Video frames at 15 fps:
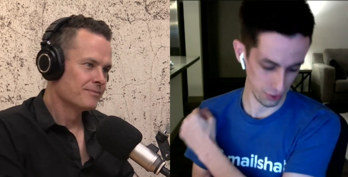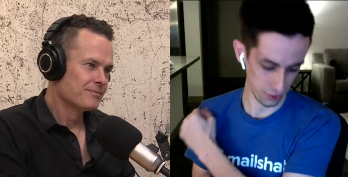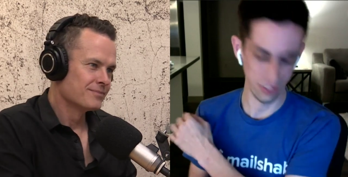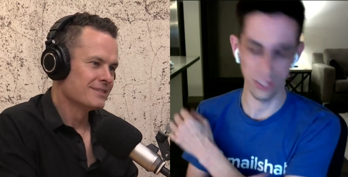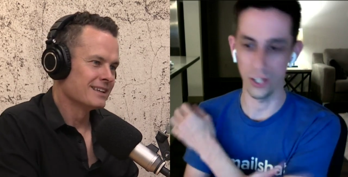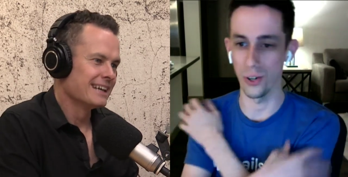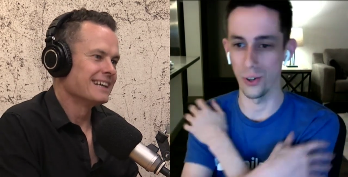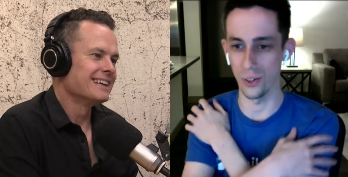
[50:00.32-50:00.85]

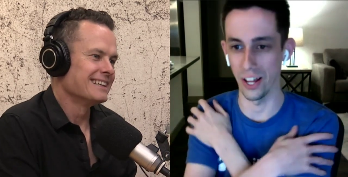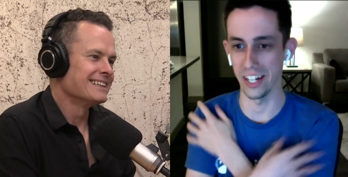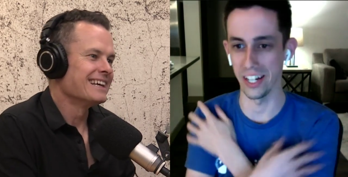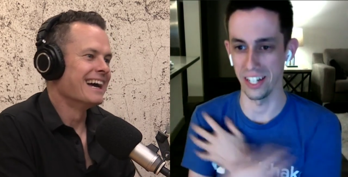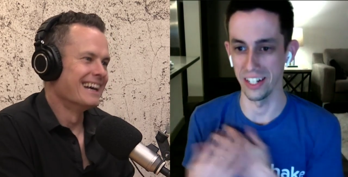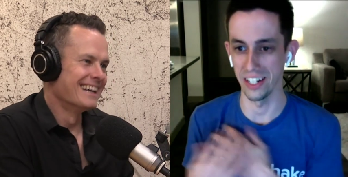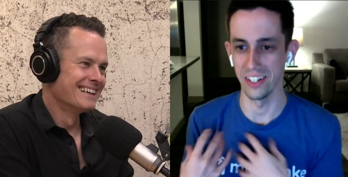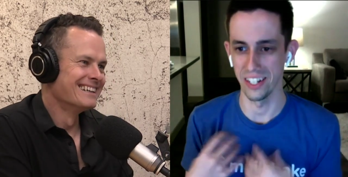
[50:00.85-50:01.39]
Speaker 1: so like
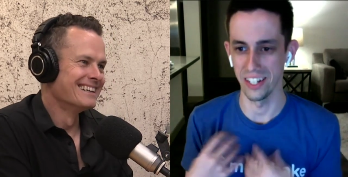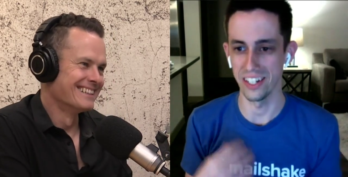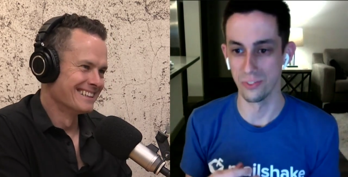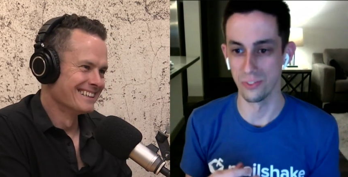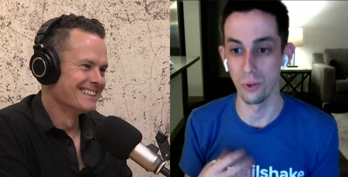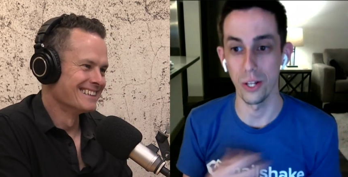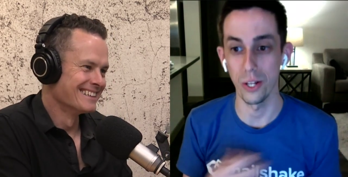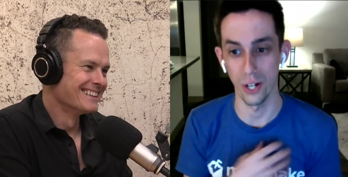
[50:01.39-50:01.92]
it's
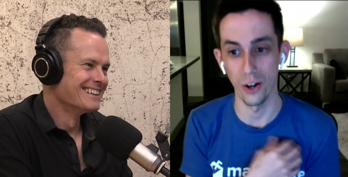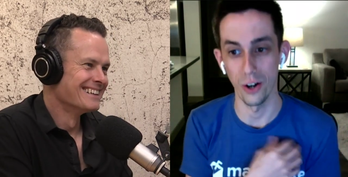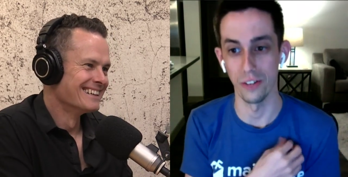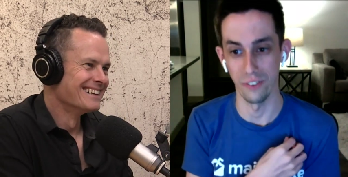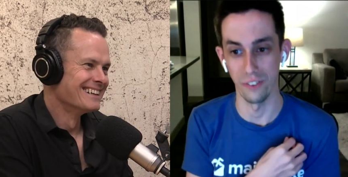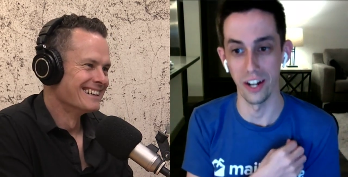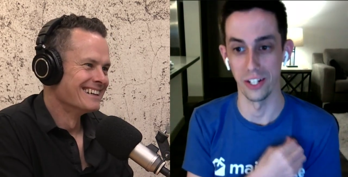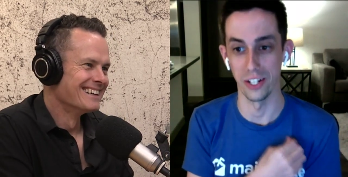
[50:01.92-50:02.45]
really hard to
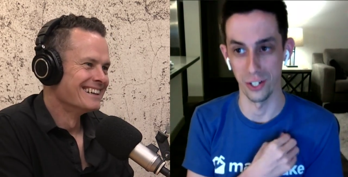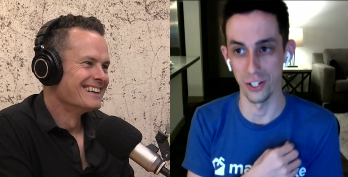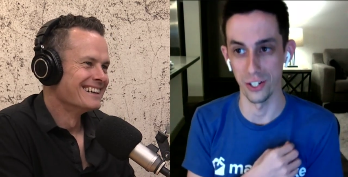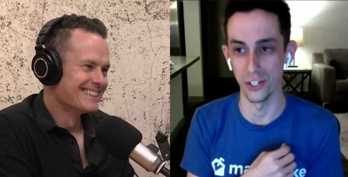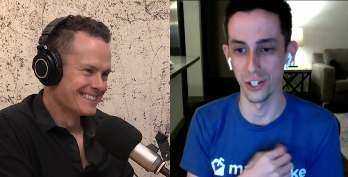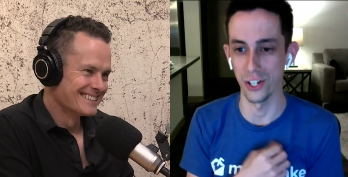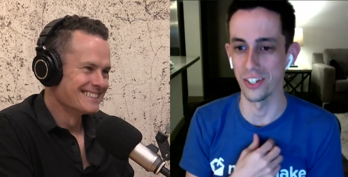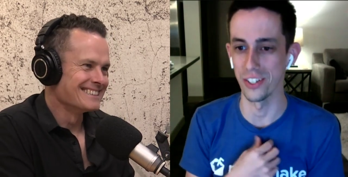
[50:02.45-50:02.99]
find a good
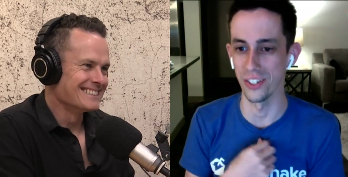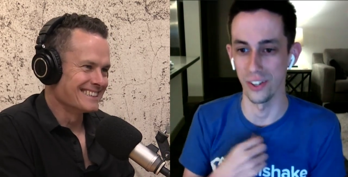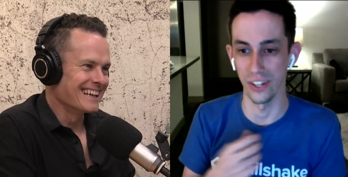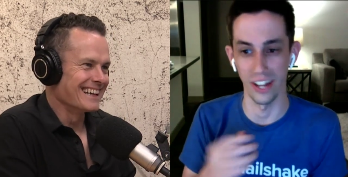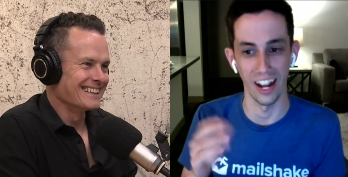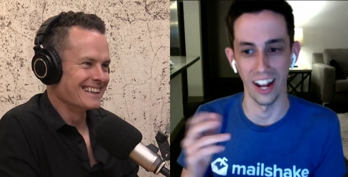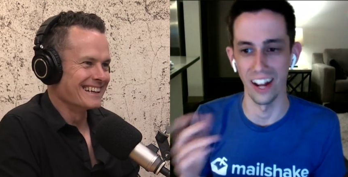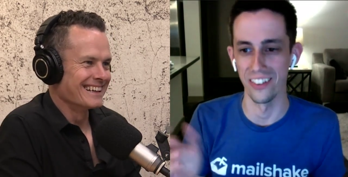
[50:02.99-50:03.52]
shirt. So
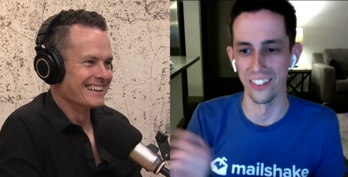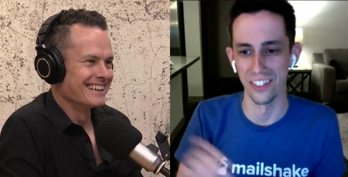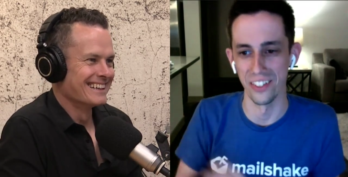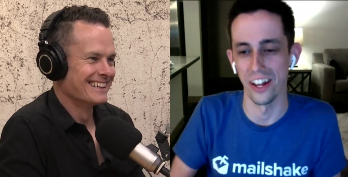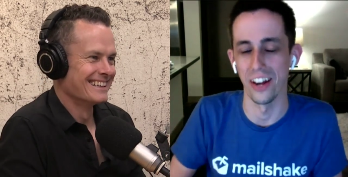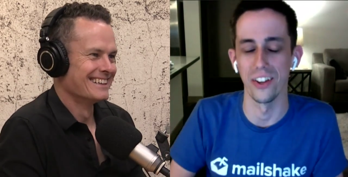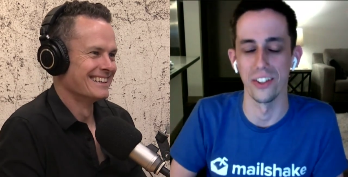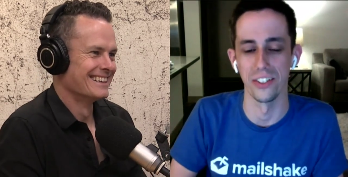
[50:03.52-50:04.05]
Speaker 2: I
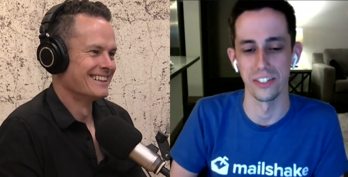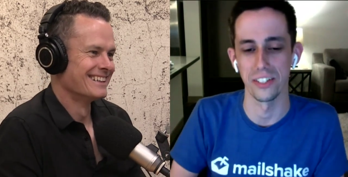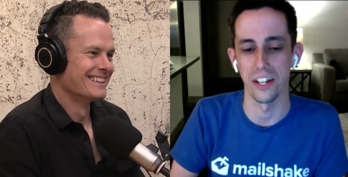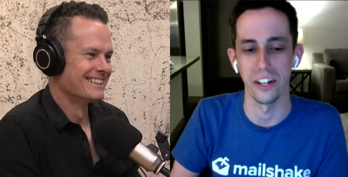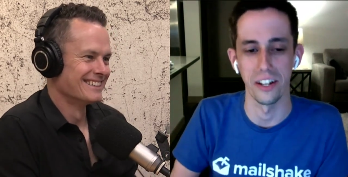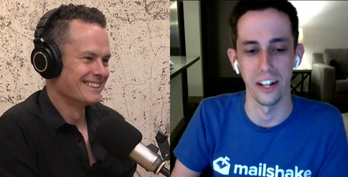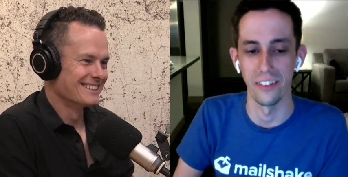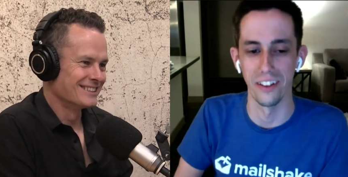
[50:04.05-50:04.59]
was excited
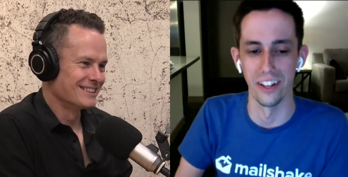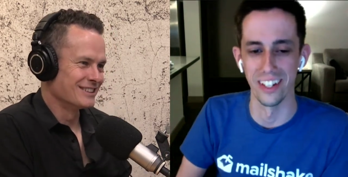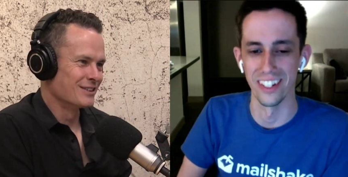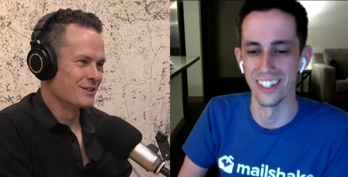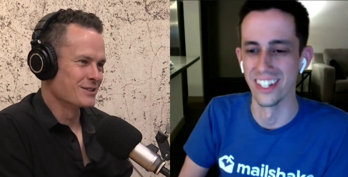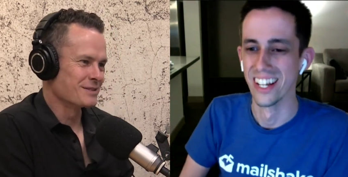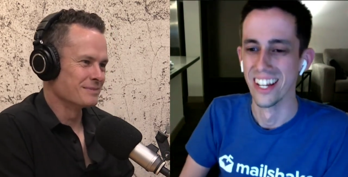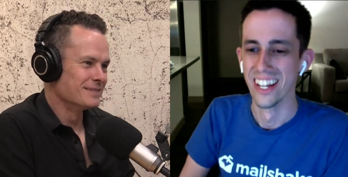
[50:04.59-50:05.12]
to have that.
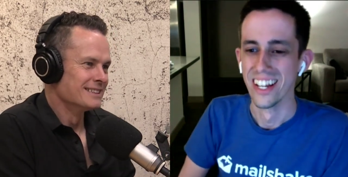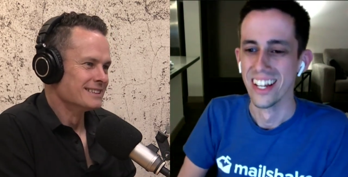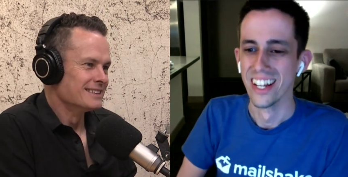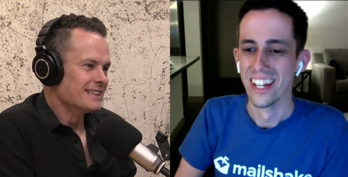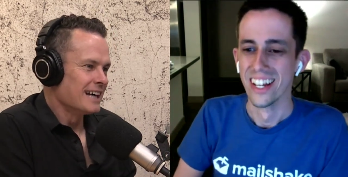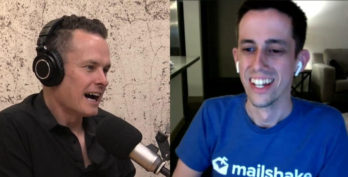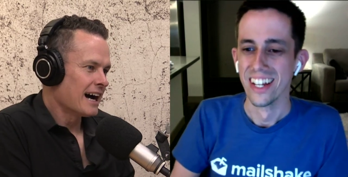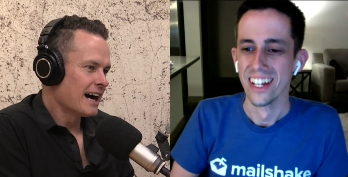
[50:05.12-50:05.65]
Awesome.
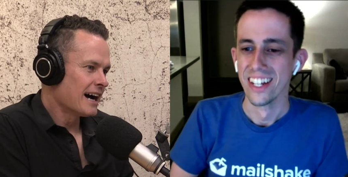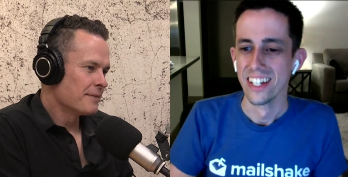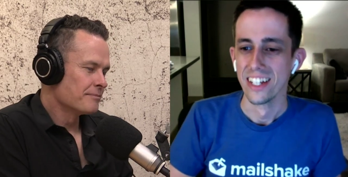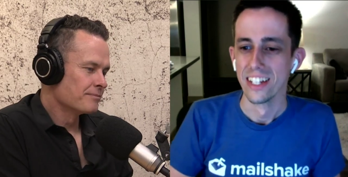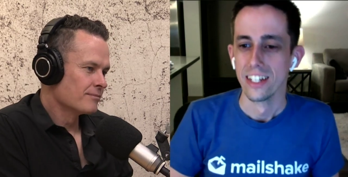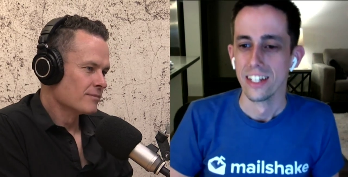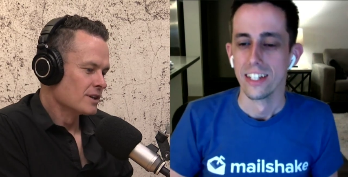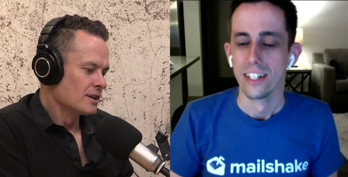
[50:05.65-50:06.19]

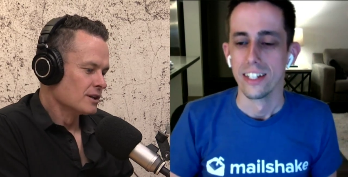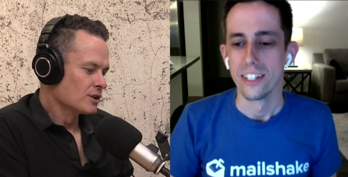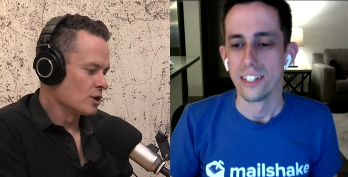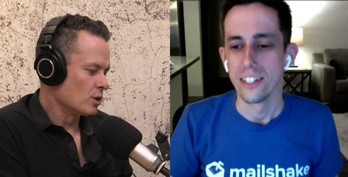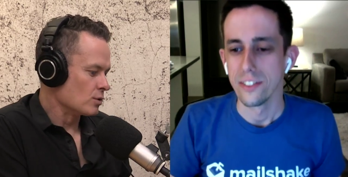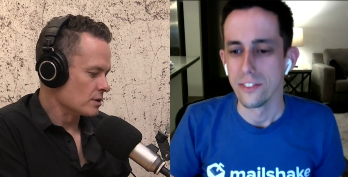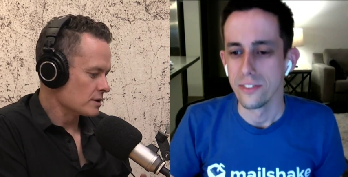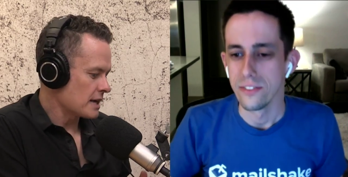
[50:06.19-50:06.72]

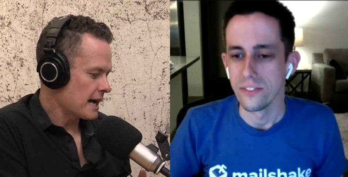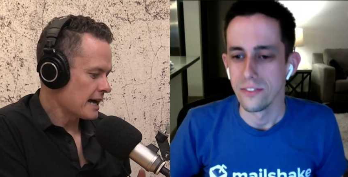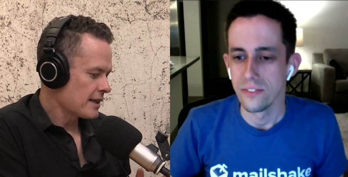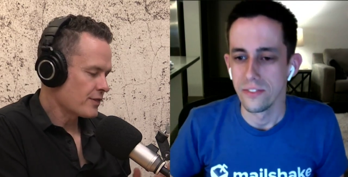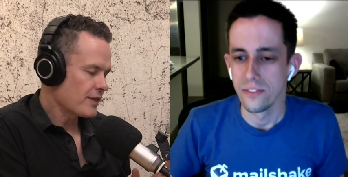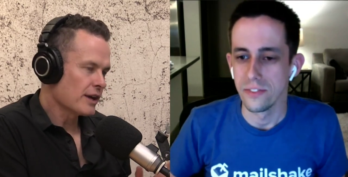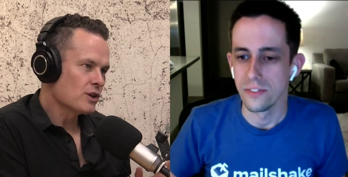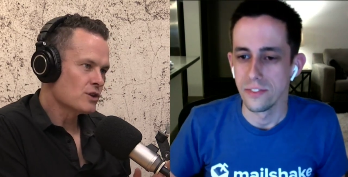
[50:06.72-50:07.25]
Cool. Hey,
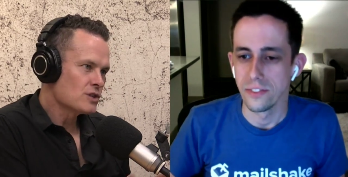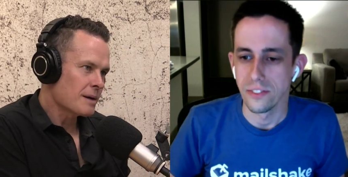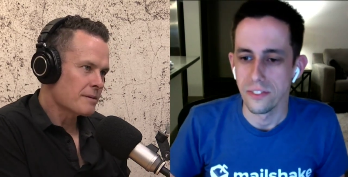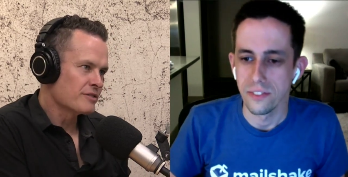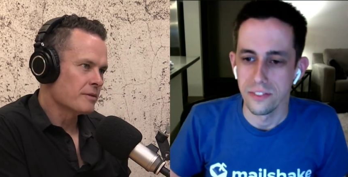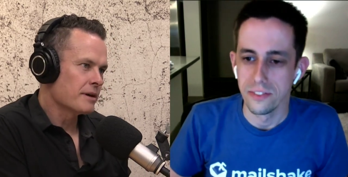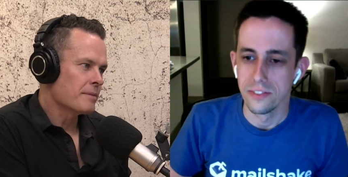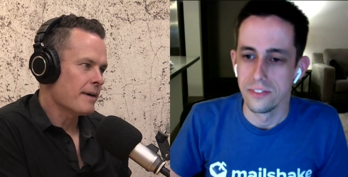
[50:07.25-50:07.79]
thank you so much
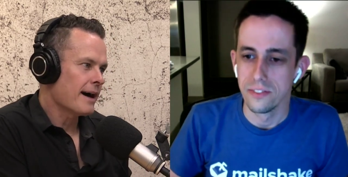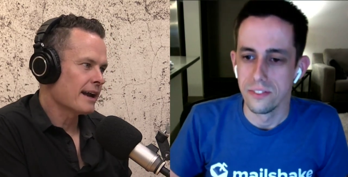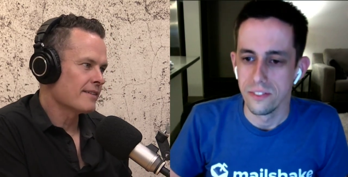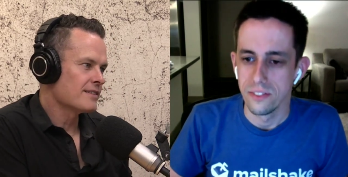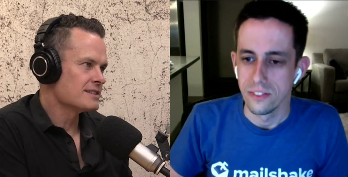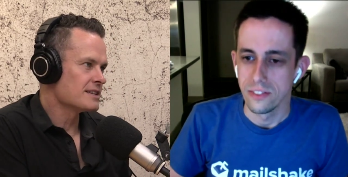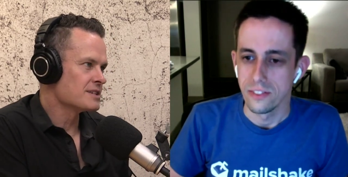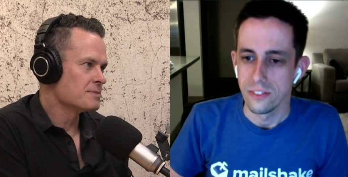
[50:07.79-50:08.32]
for being a part of
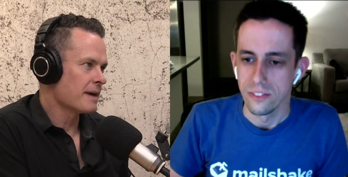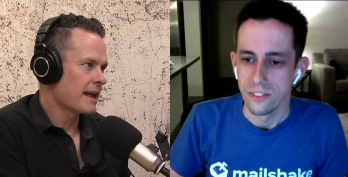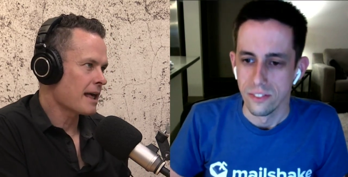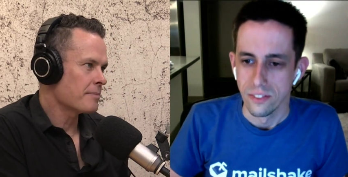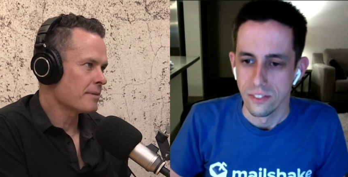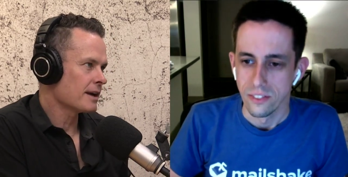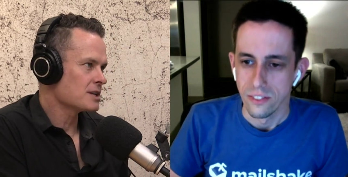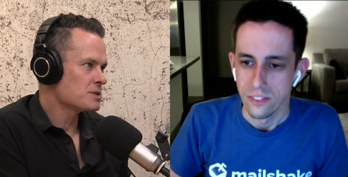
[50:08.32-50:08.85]
this. This has been
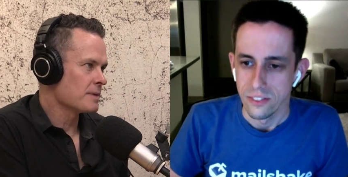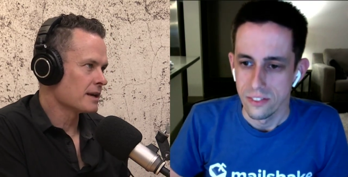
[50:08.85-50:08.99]
epic. It's been